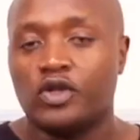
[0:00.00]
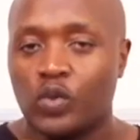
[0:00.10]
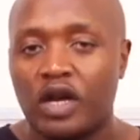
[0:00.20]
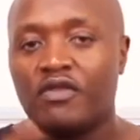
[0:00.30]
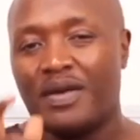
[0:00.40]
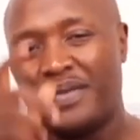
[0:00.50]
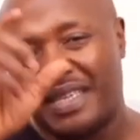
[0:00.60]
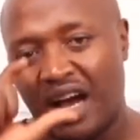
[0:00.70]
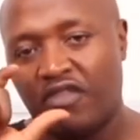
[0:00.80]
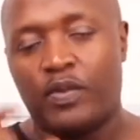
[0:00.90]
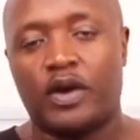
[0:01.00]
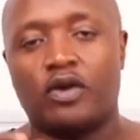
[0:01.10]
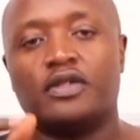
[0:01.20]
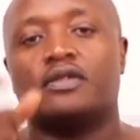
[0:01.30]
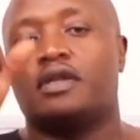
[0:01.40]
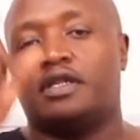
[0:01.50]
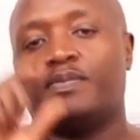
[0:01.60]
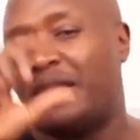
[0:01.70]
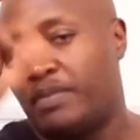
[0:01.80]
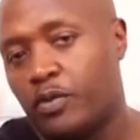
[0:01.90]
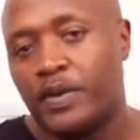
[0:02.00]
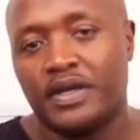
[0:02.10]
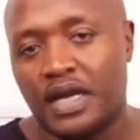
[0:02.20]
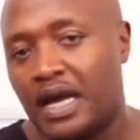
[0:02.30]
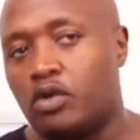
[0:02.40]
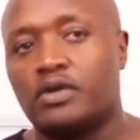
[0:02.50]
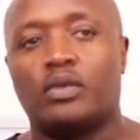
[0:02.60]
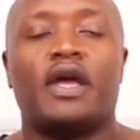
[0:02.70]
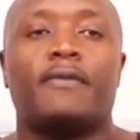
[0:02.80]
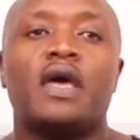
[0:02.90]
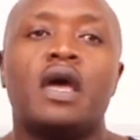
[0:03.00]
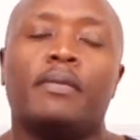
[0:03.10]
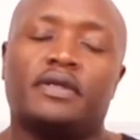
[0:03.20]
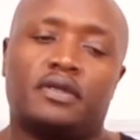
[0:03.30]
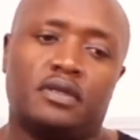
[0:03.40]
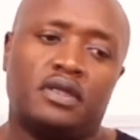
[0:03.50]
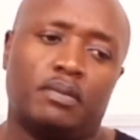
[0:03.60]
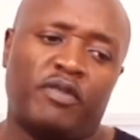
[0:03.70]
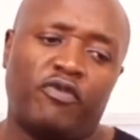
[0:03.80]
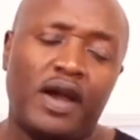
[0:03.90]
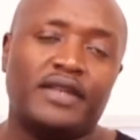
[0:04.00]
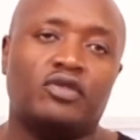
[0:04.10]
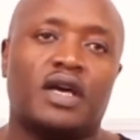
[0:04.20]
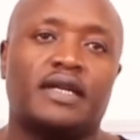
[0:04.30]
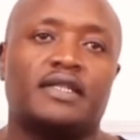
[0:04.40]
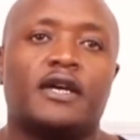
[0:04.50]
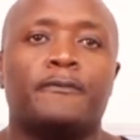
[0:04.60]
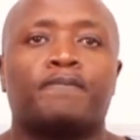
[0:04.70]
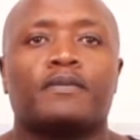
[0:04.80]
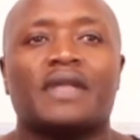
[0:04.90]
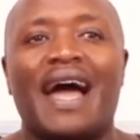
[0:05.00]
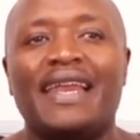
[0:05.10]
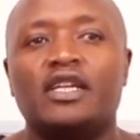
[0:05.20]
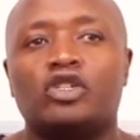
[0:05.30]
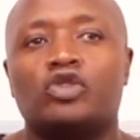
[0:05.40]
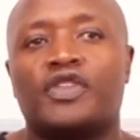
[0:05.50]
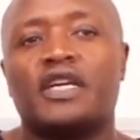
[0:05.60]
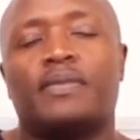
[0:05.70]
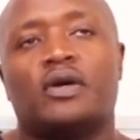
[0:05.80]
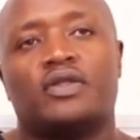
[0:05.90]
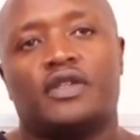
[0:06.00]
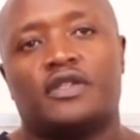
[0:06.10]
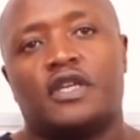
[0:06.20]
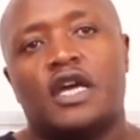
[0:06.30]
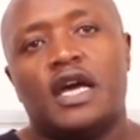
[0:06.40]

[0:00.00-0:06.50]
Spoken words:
one of them is half, because it might be repeated along the way. But before I do that, I need you to think about this.